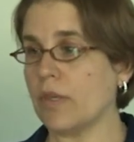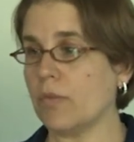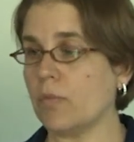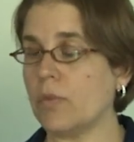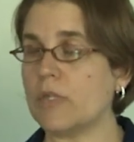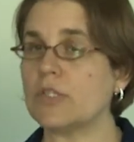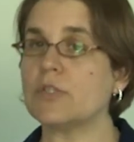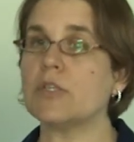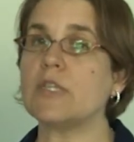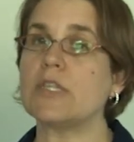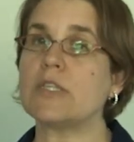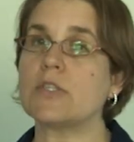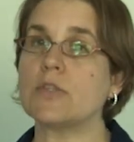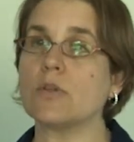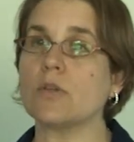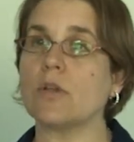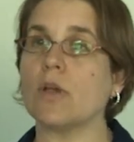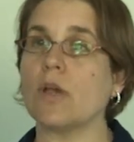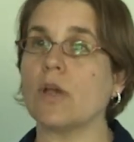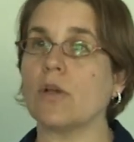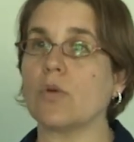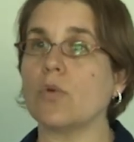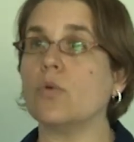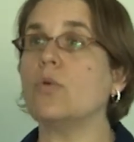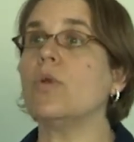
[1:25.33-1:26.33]
which is
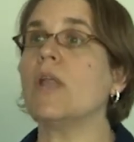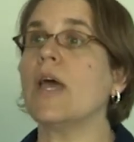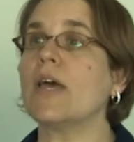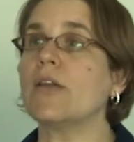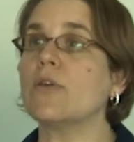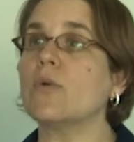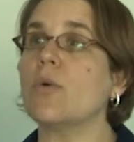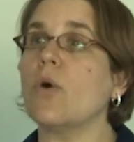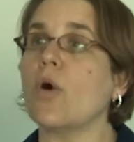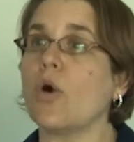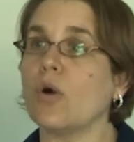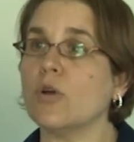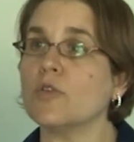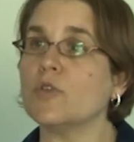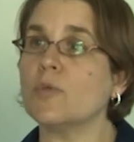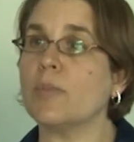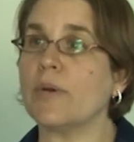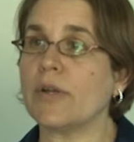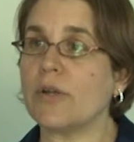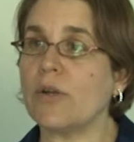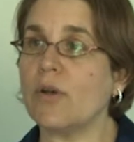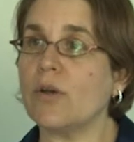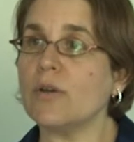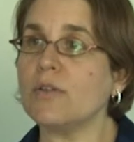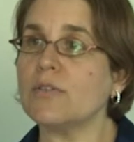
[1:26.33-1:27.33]
Kulanu Orot
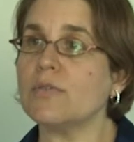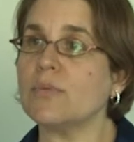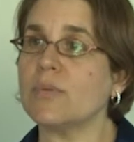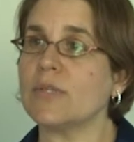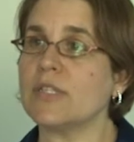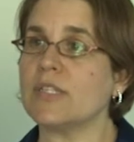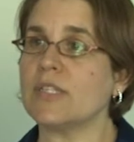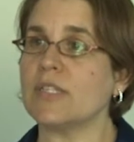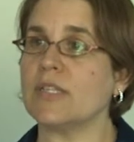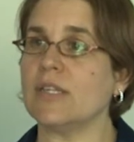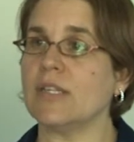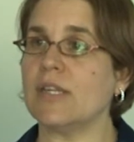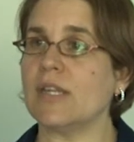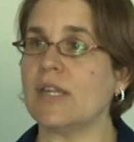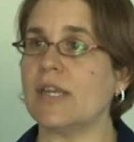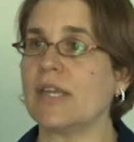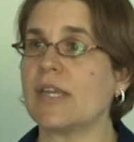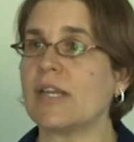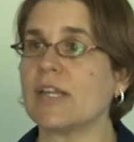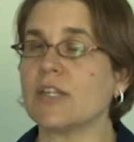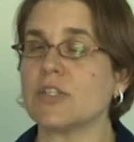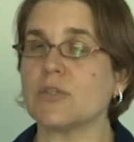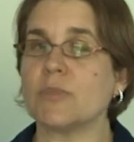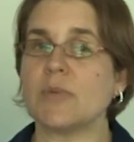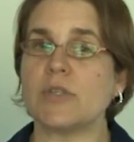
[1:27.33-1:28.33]
Banot, which in
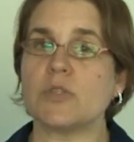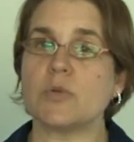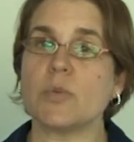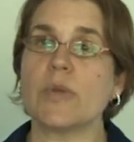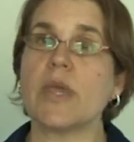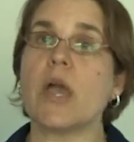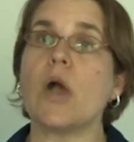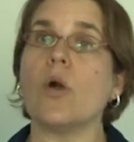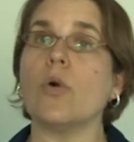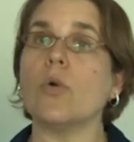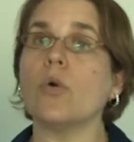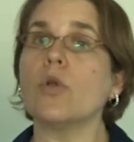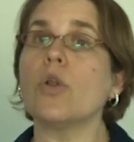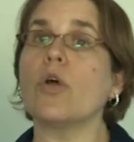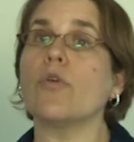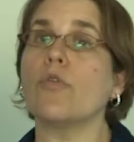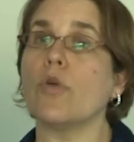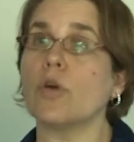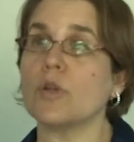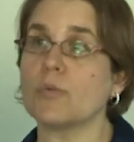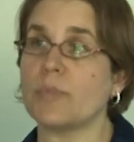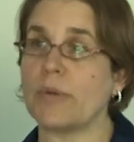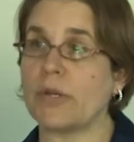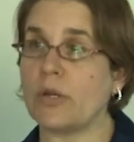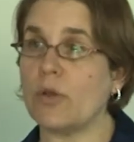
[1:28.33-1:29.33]
English means we are all
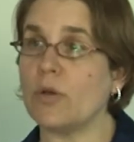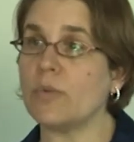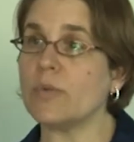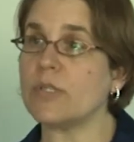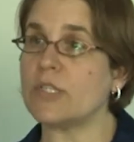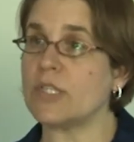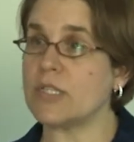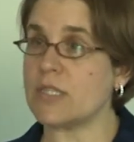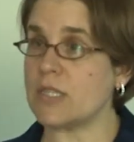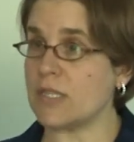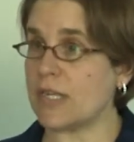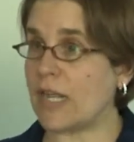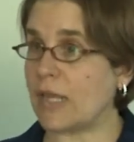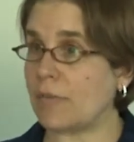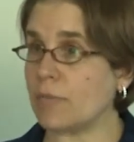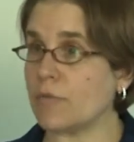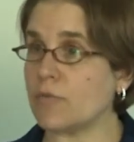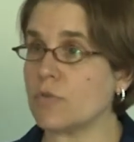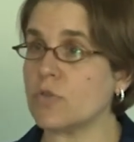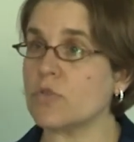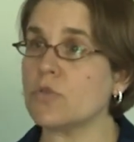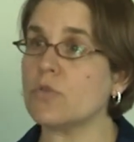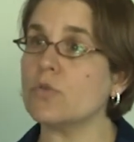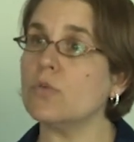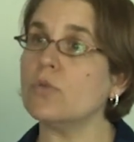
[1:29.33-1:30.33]
Orot Banot, which is the name
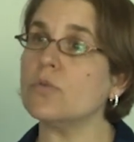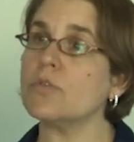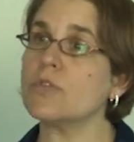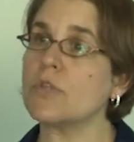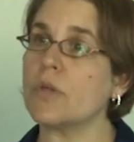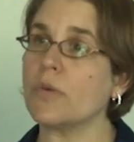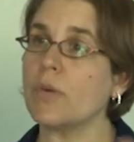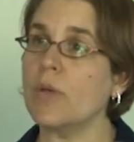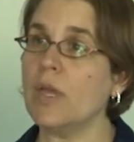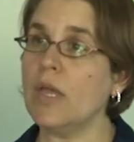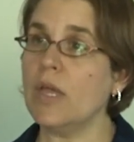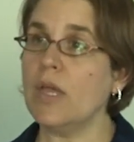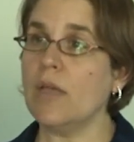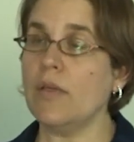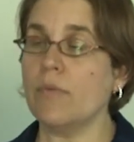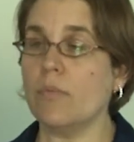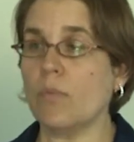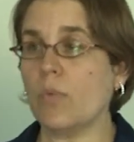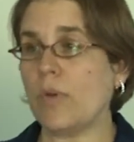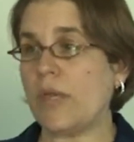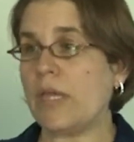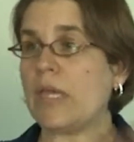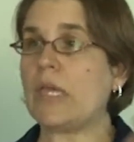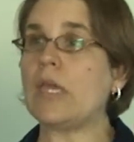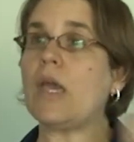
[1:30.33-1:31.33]
of the school. So
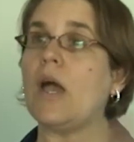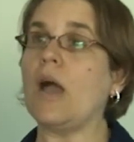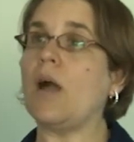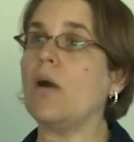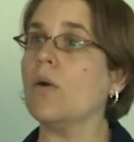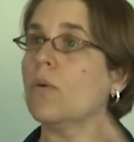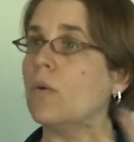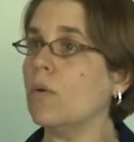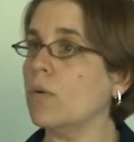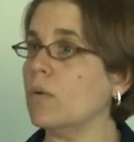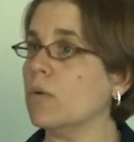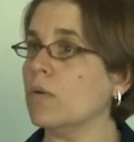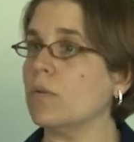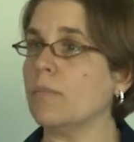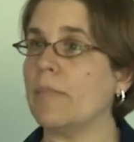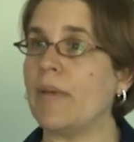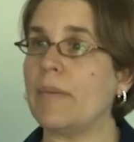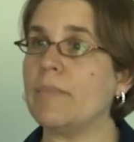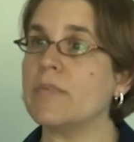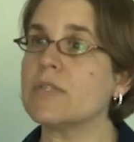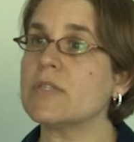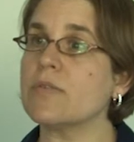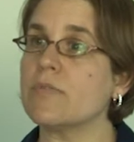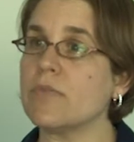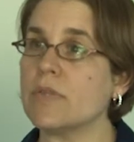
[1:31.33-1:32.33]
we are all
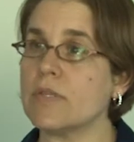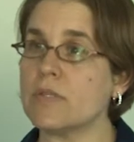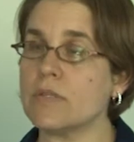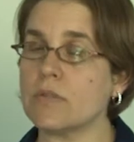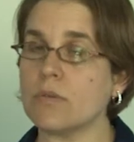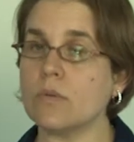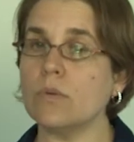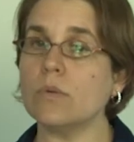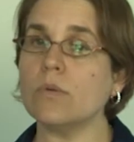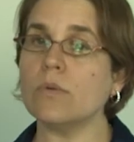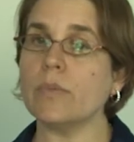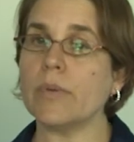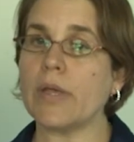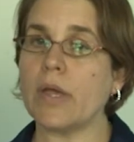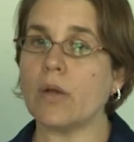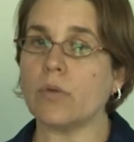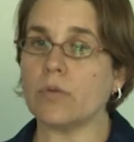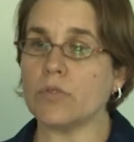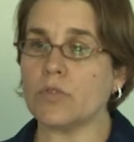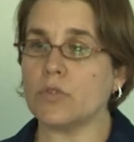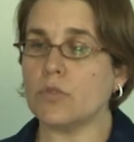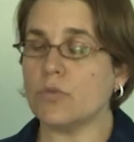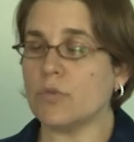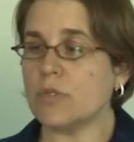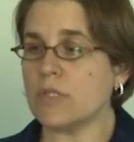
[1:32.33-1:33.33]
members of this school, we are
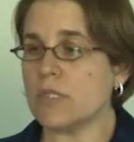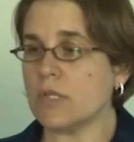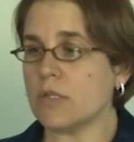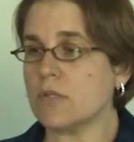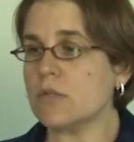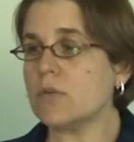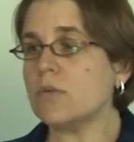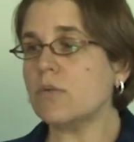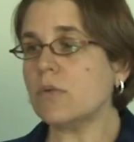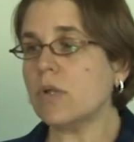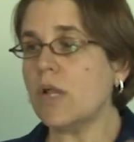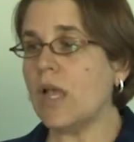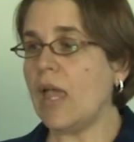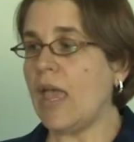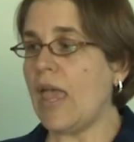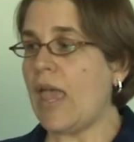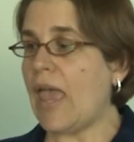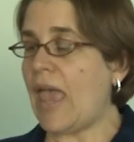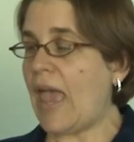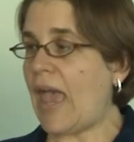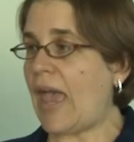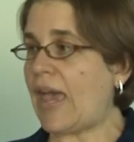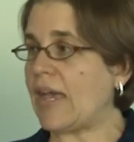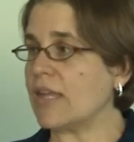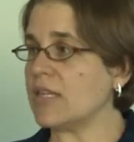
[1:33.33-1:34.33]
all students in the school,
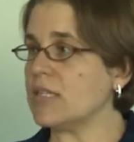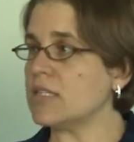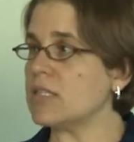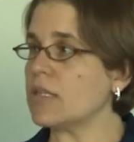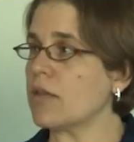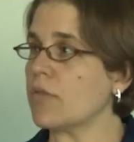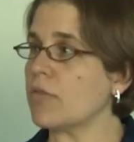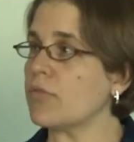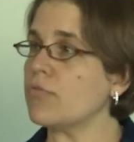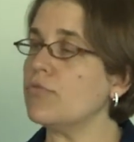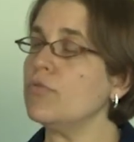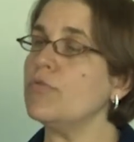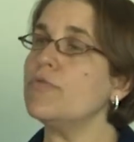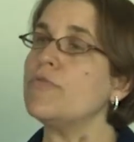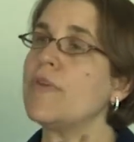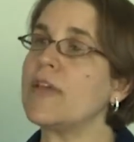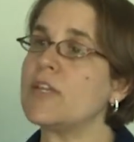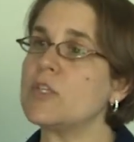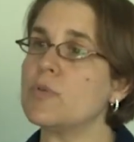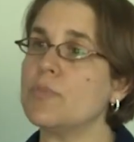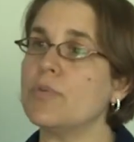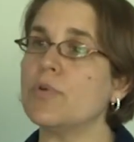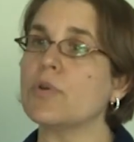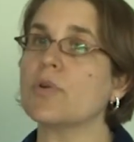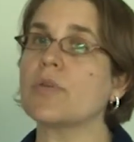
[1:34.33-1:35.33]
and through
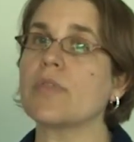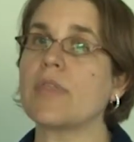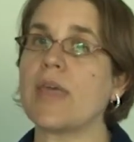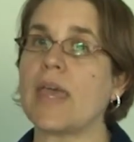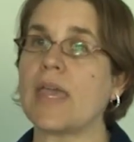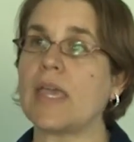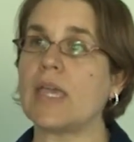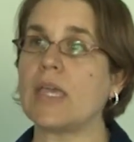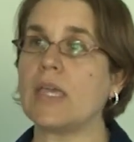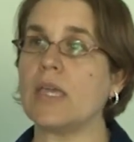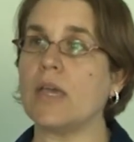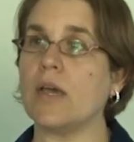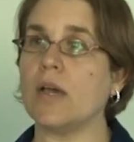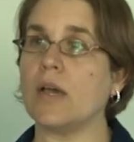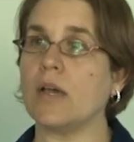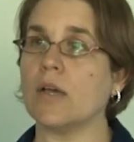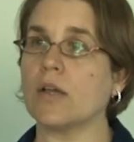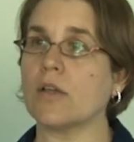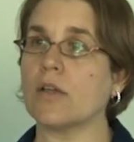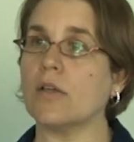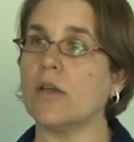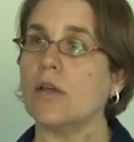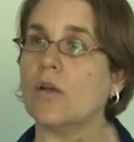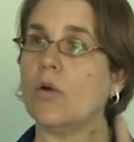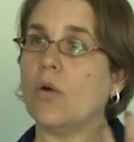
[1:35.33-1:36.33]
Facebook they
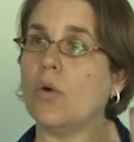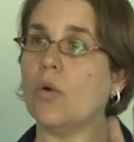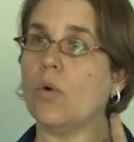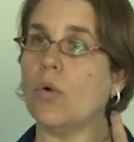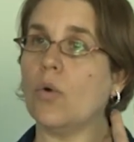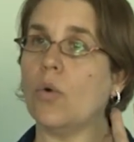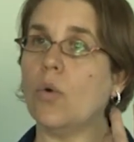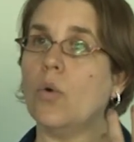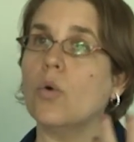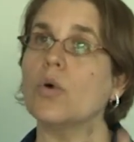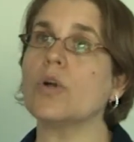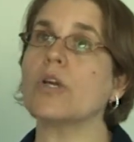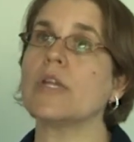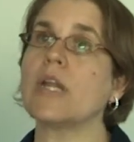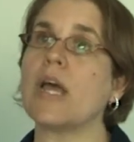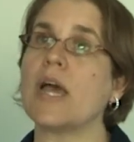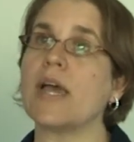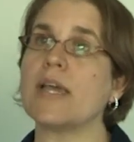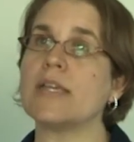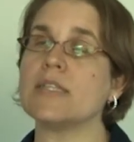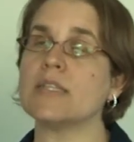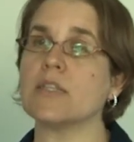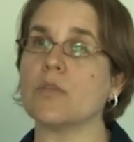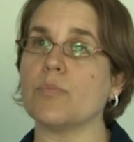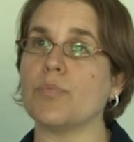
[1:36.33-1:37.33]

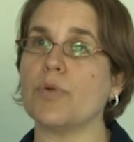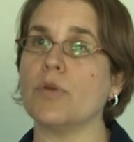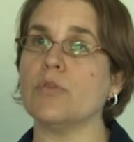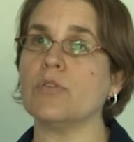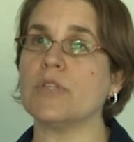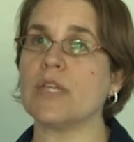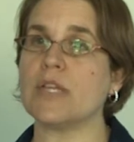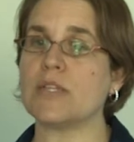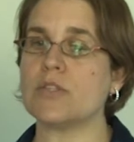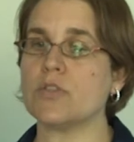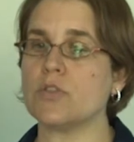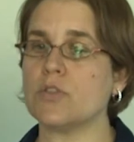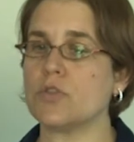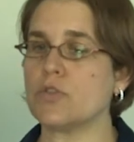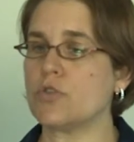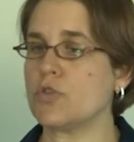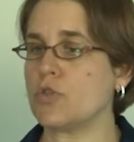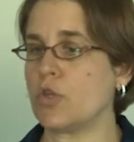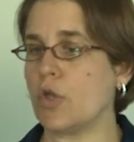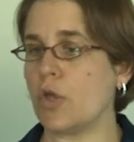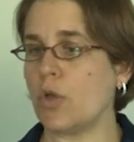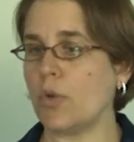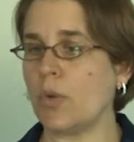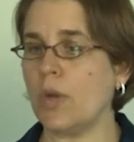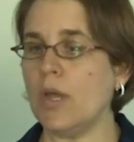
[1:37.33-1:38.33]
organised the protests.
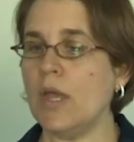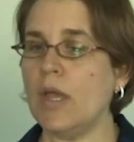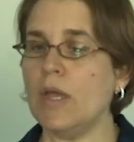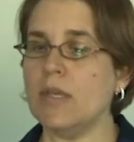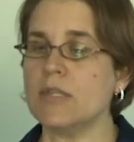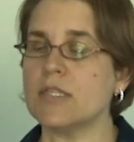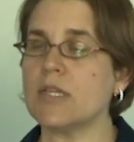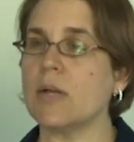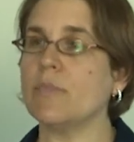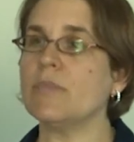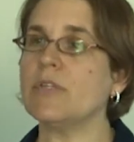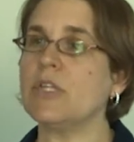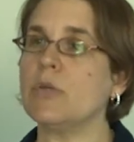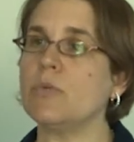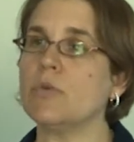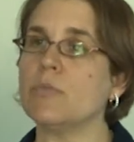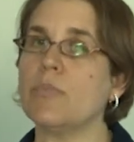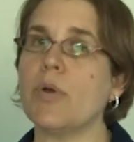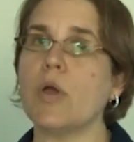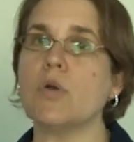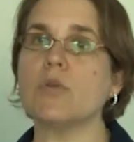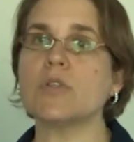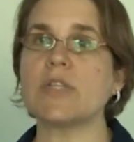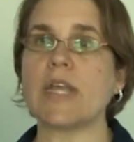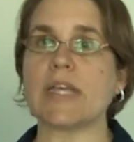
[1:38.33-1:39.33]
So somebody
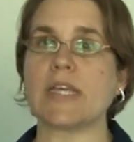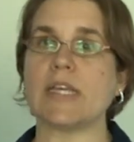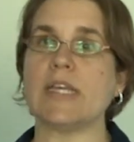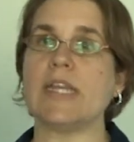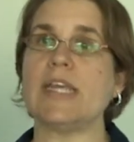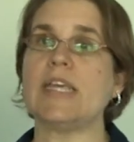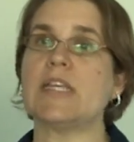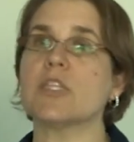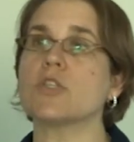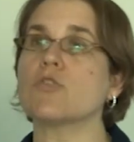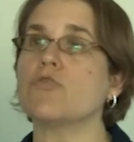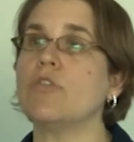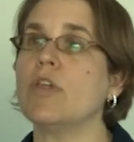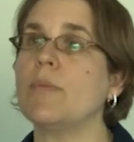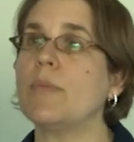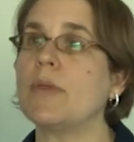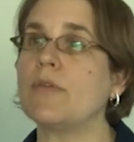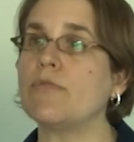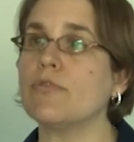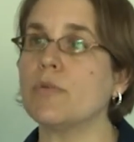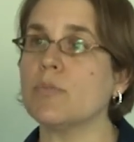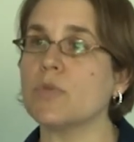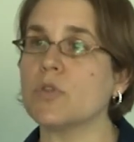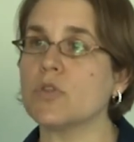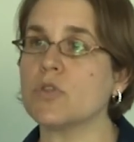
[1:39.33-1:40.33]
would post, "I can hear
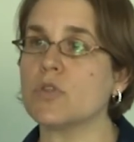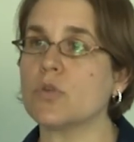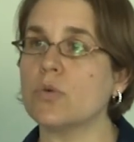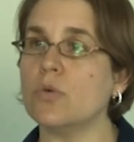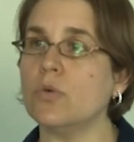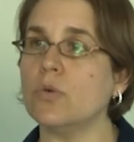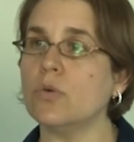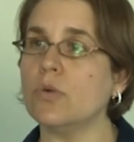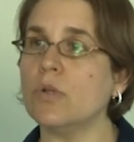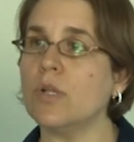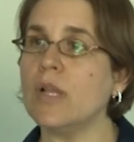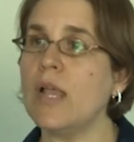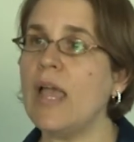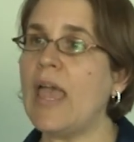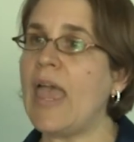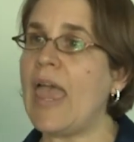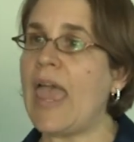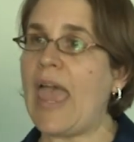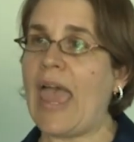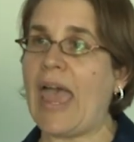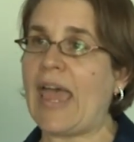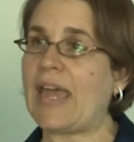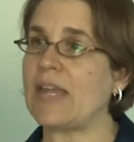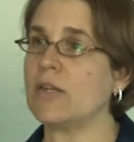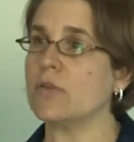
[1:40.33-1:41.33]
screaming from the school,"
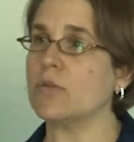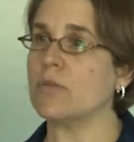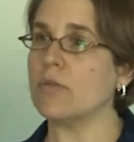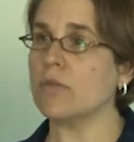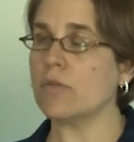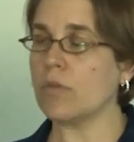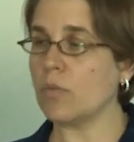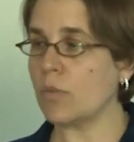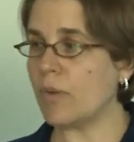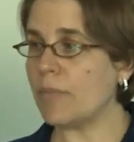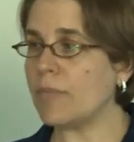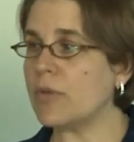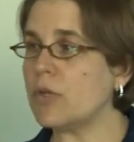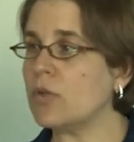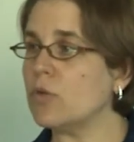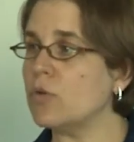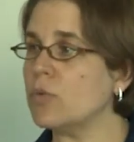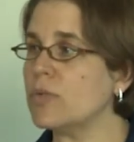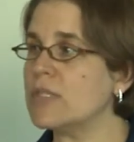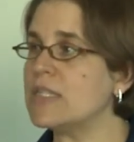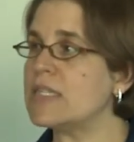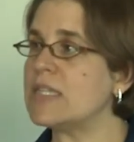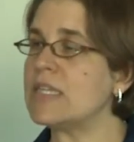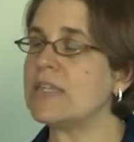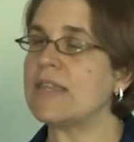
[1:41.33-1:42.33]
and the women who
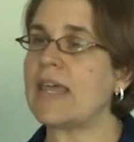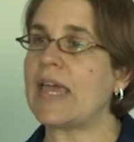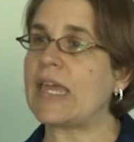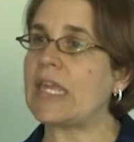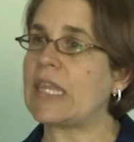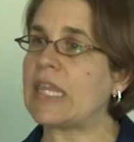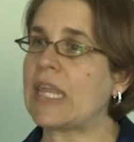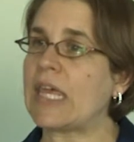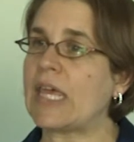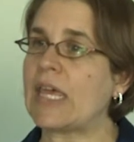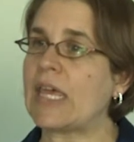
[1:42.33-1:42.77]
would see that